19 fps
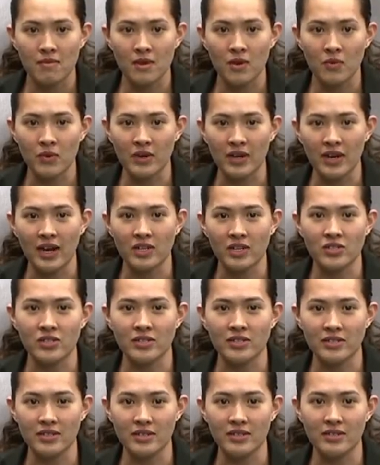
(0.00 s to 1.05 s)
We actually
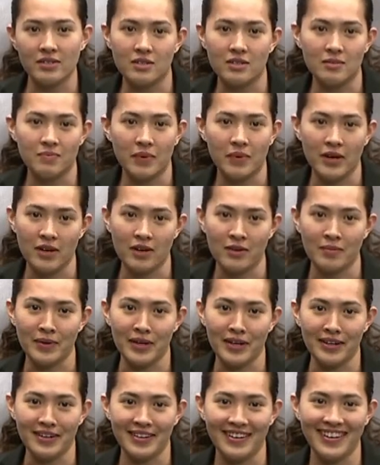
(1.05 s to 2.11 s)
did
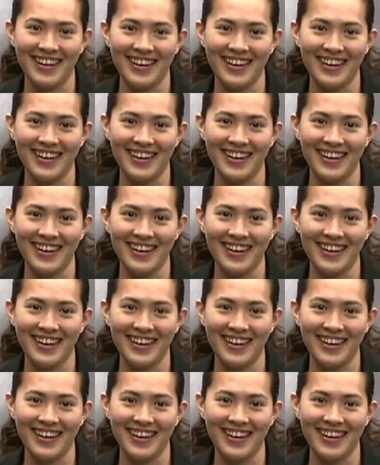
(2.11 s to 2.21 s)
Spider-Man.